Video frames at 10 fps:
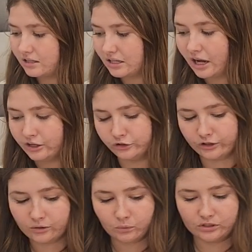is
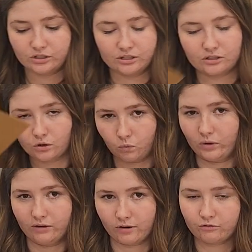100, which is
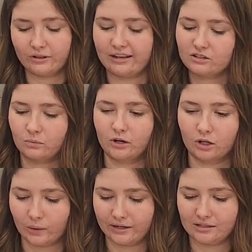one of our flats. We're
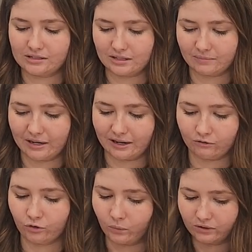going to go ahead and sub that
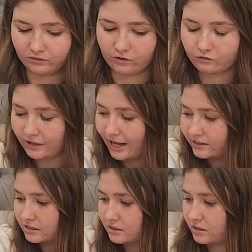out for one of our
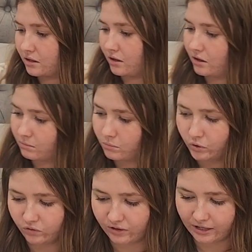flats.
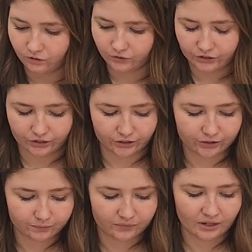Move that over
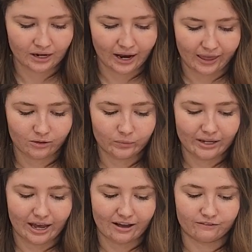here. And then
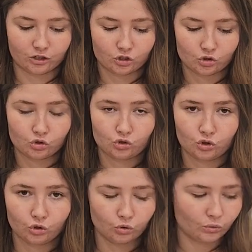we have
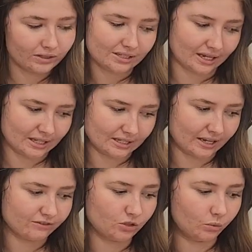2
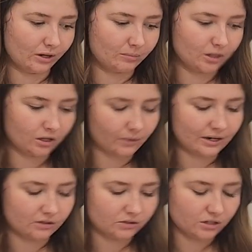tens left. So what I'm going to go
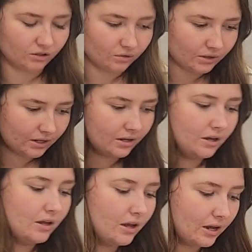ahead and do
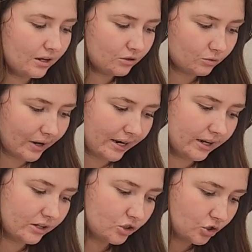is write a